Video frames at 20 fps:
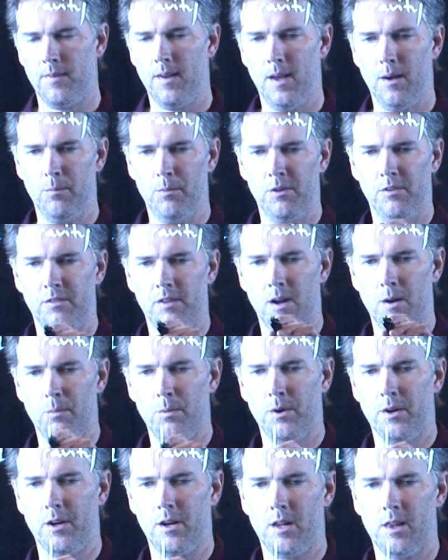and we said
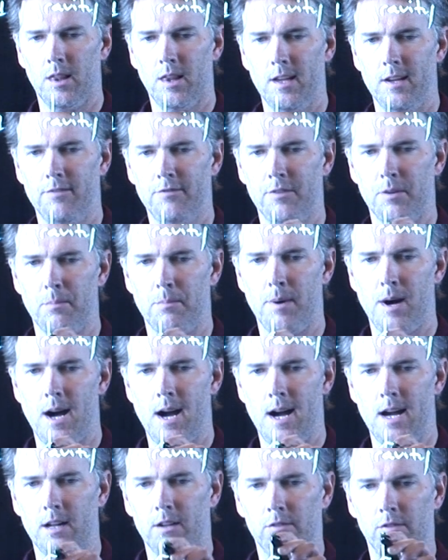we're gonna lift a
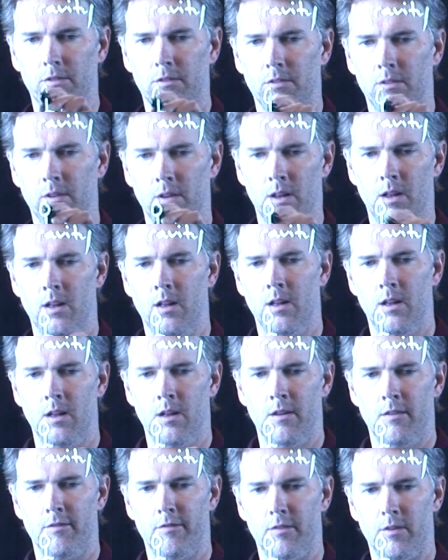box
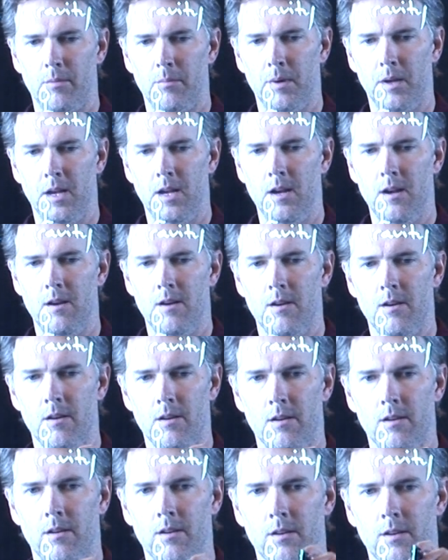from
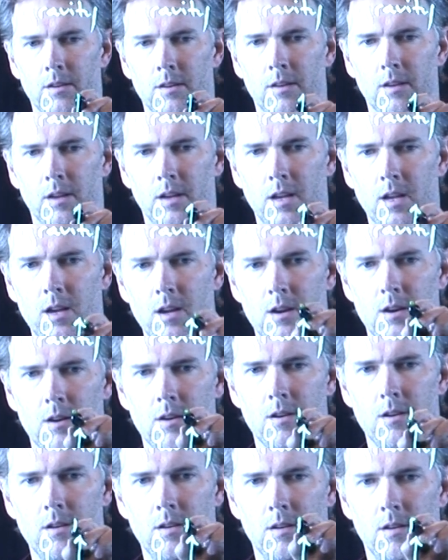here to
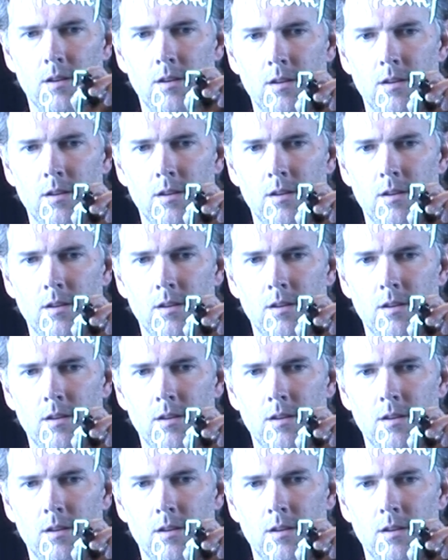here,